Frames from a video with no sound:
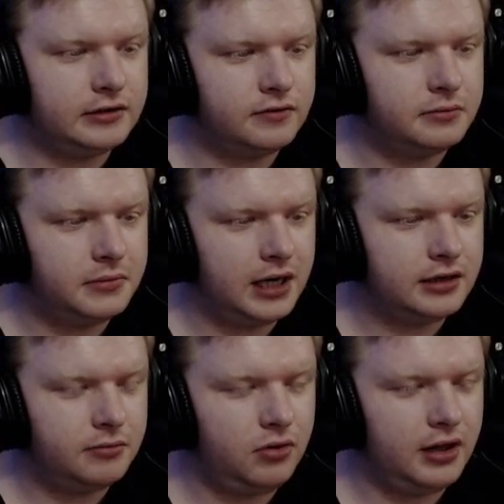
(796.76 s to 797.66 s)
a
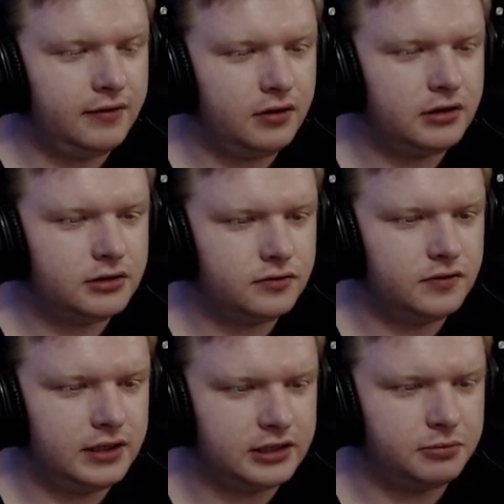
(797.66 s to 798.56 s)
remarkable level
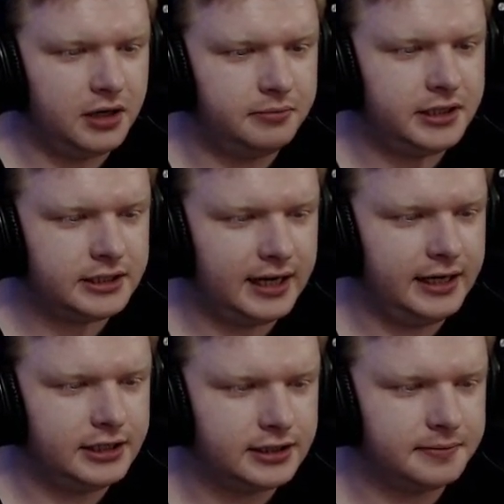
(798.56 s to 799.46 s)
of
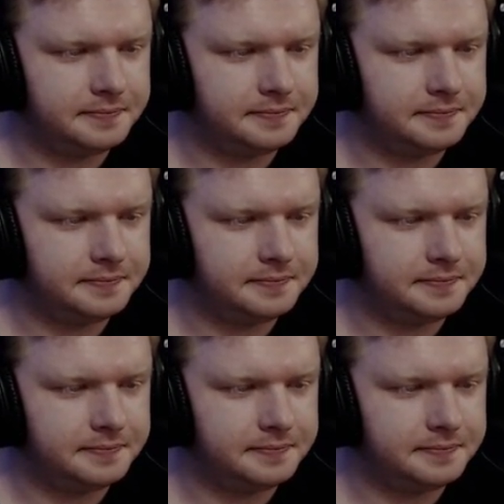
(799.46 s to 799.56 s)
experimentation.